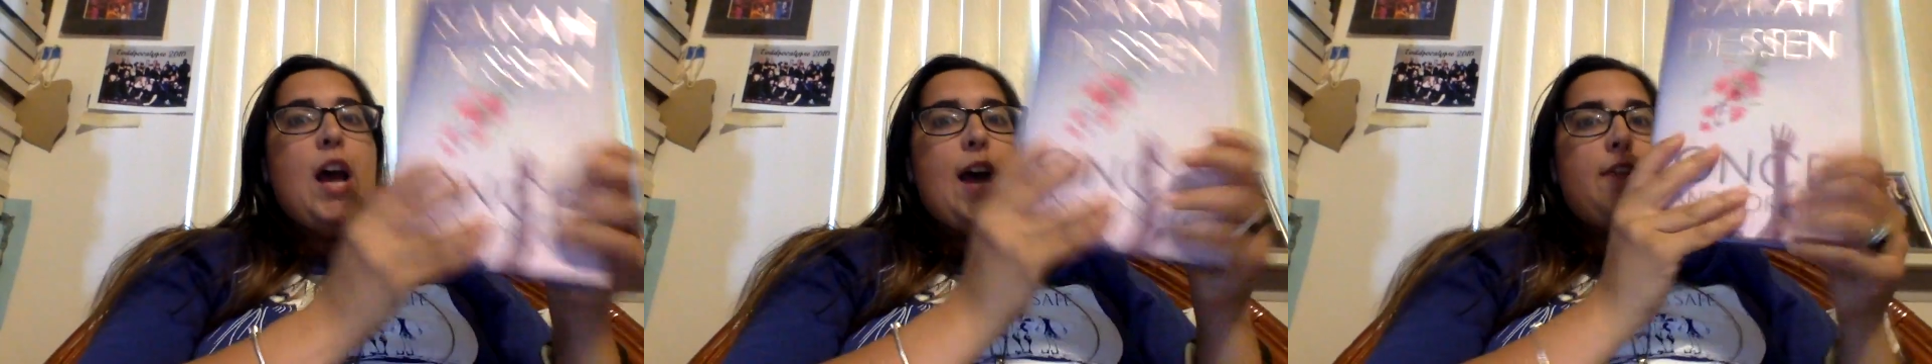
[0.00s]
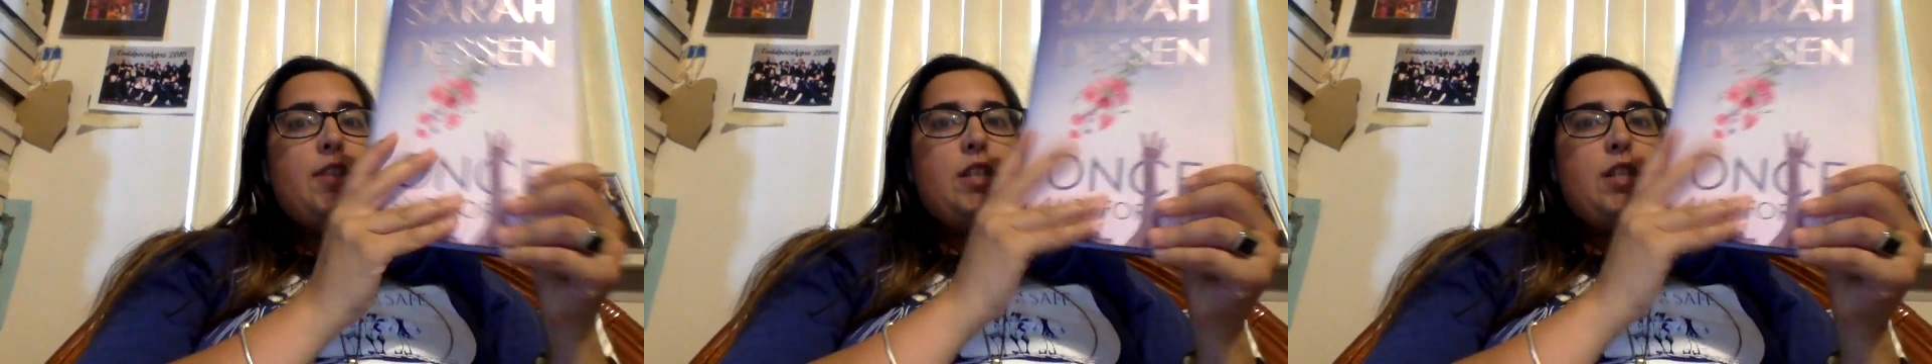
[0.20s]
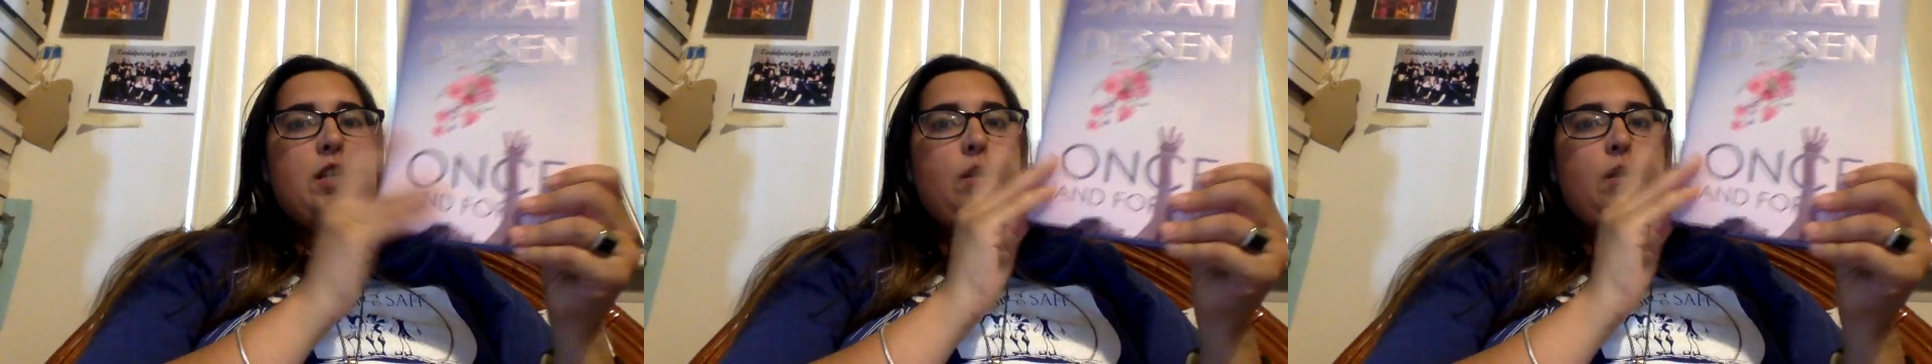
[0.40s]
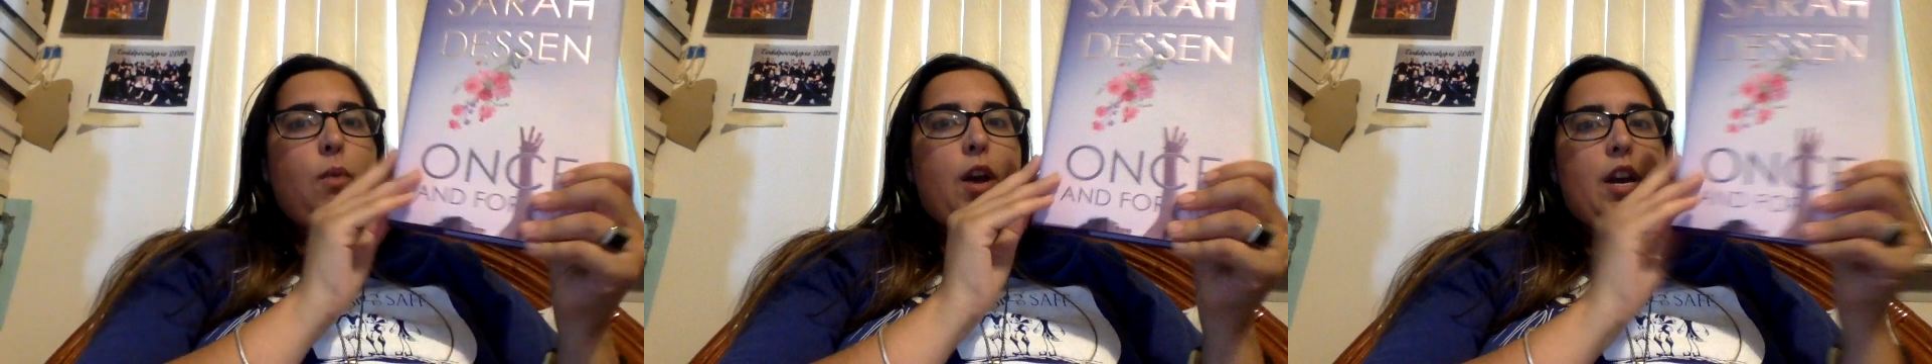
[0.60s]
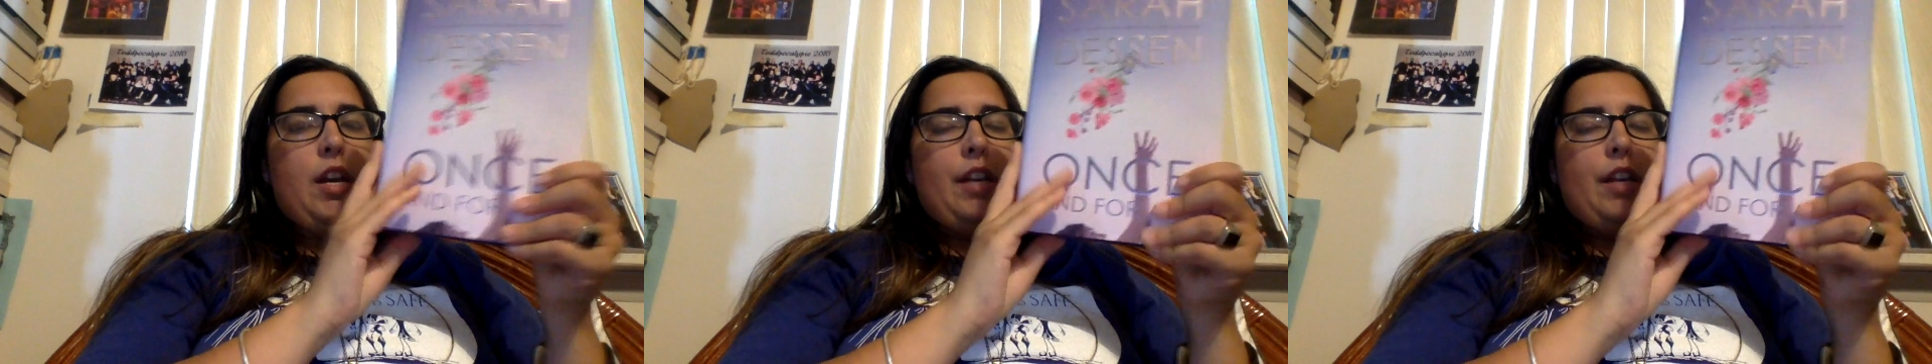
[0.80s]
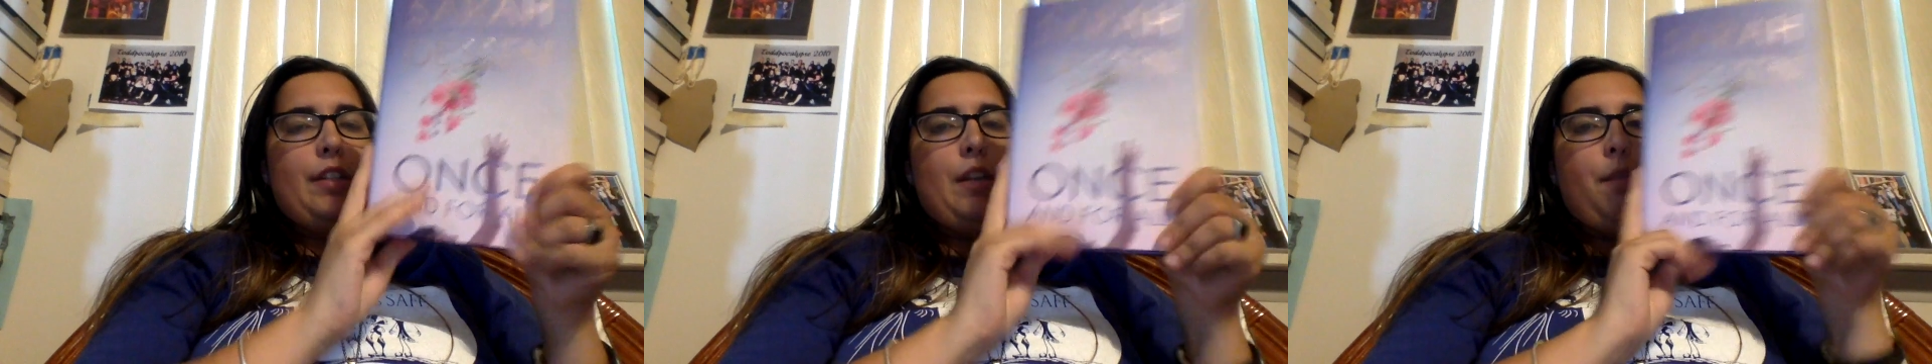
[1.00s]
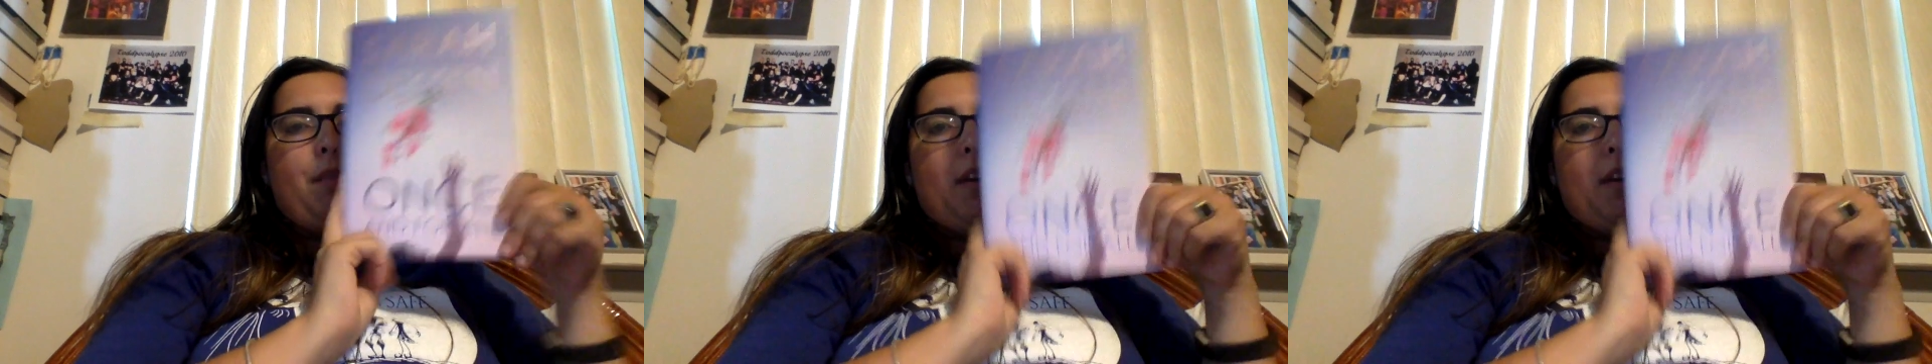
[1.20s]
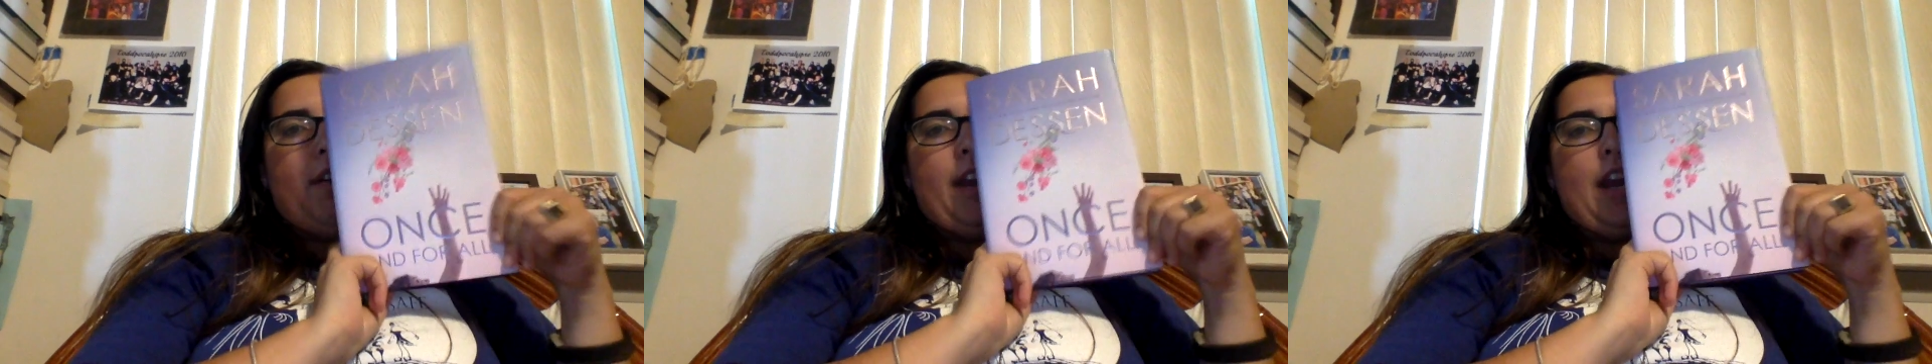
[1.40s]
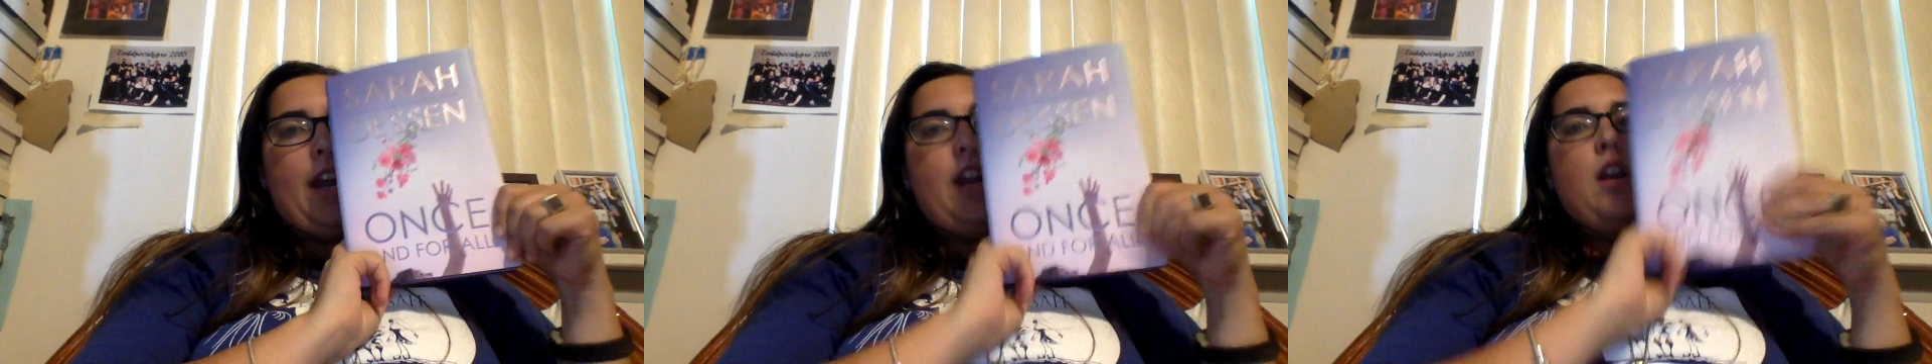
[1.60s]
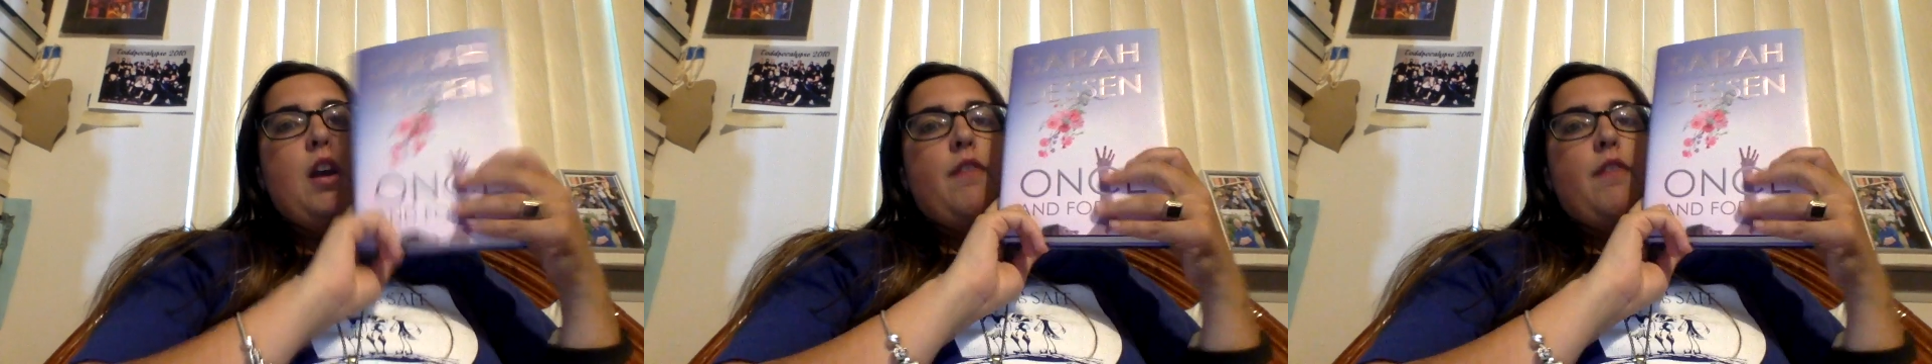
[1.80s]
And this is a YA
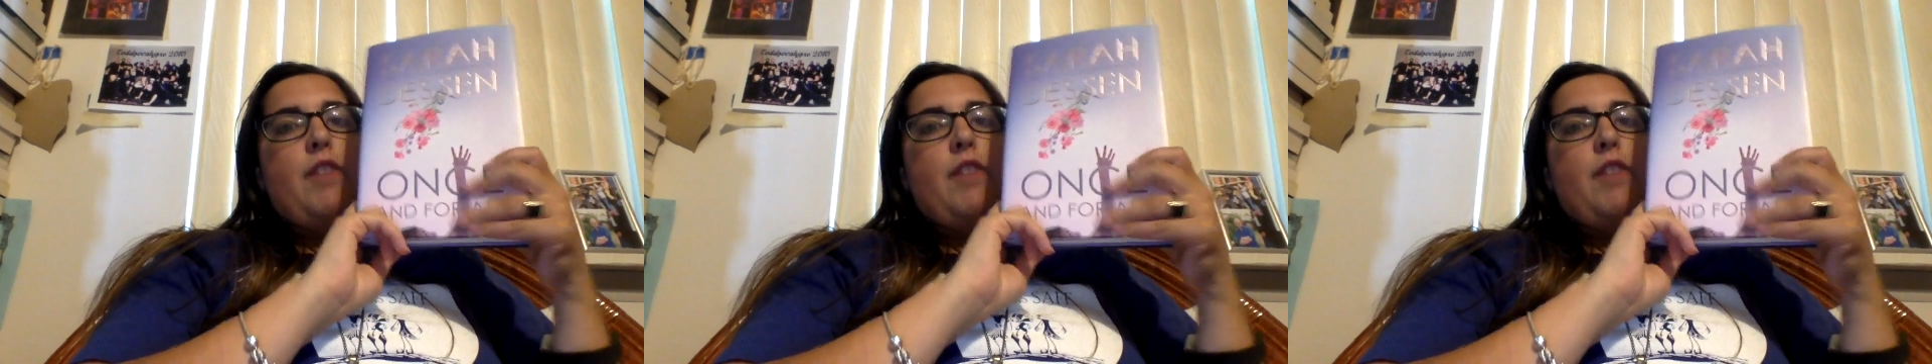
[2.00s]
contemporary